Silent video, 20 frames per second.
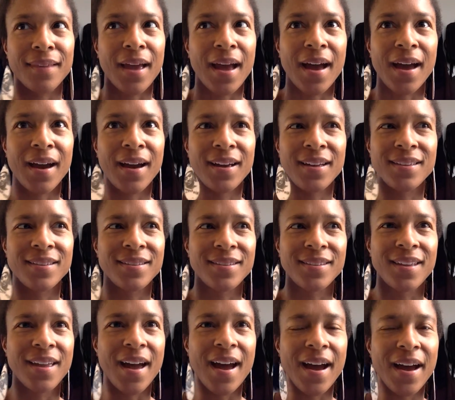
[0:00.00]

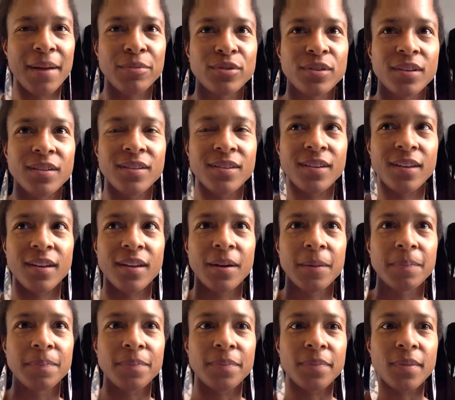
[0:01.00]
I'm just,
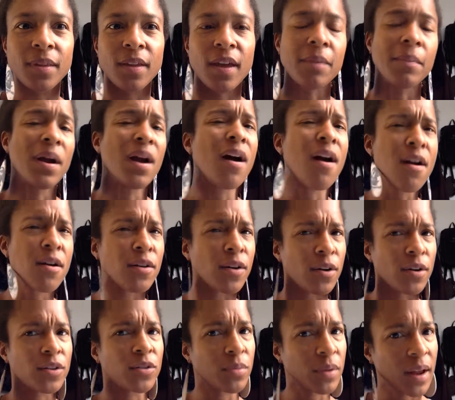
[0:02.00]
like, my heart
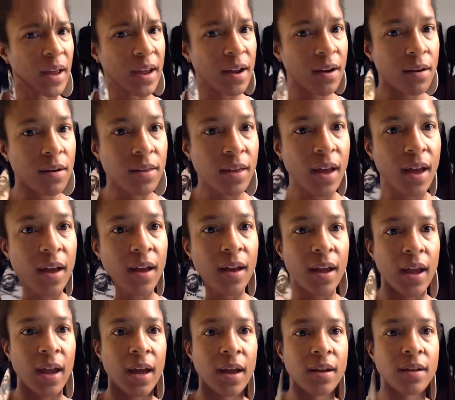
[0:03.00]
hurts when I hear
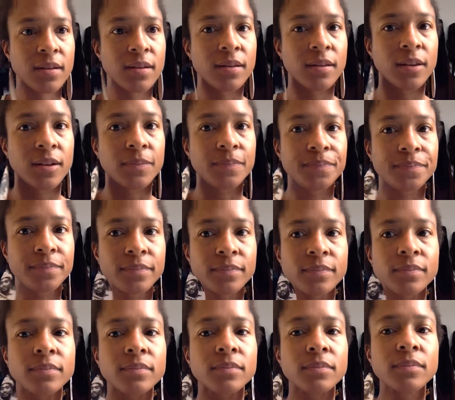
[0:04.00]
that. And
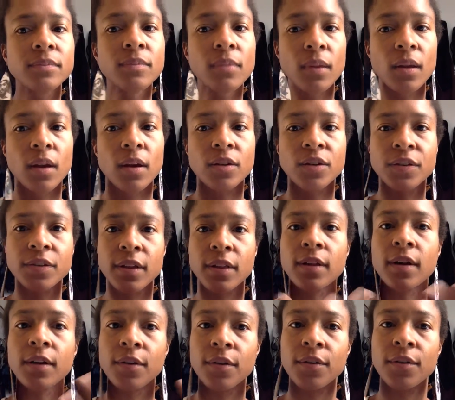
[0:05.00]
just
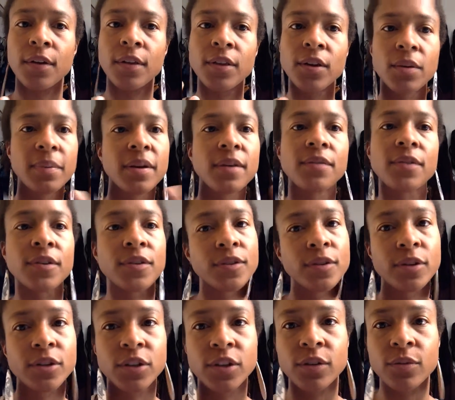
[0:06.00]
a little bit of the
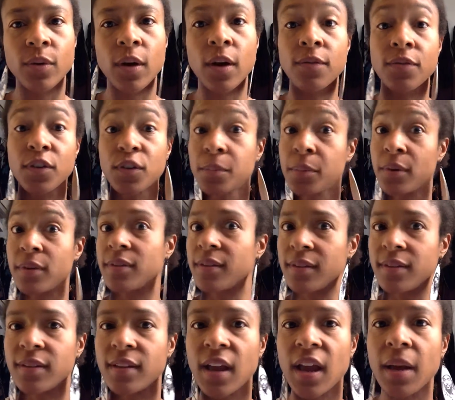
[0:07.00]
searches of this
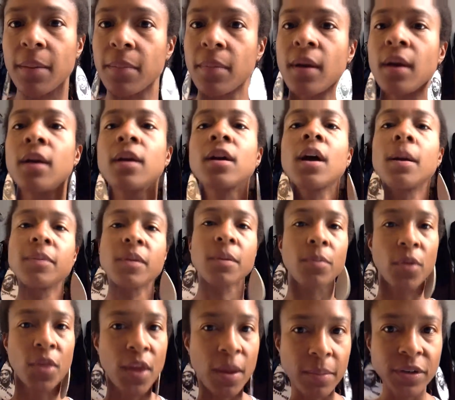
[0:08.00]
person's name comes
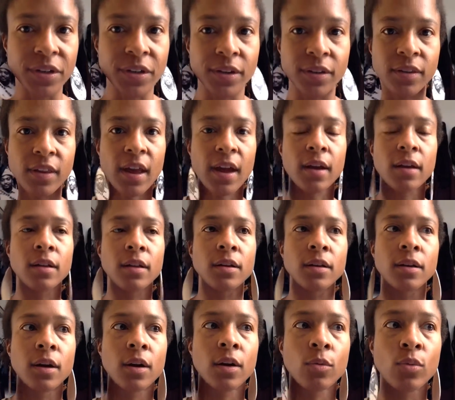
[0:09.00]
up with images that
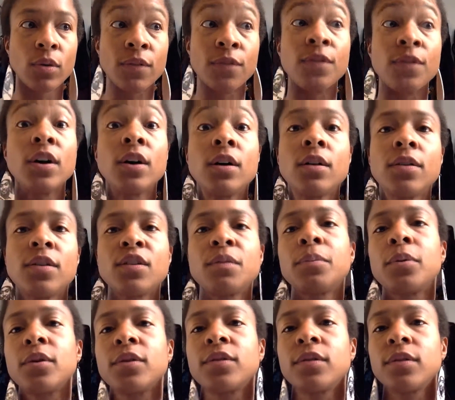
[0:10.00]
reveal this
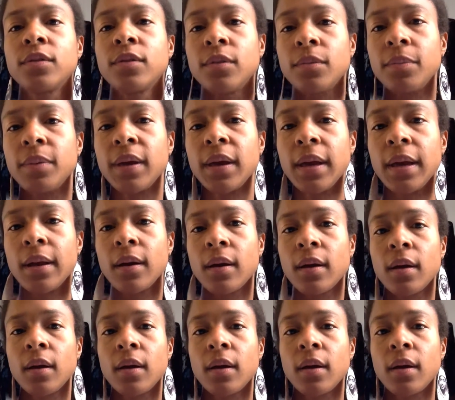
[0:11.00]
person to be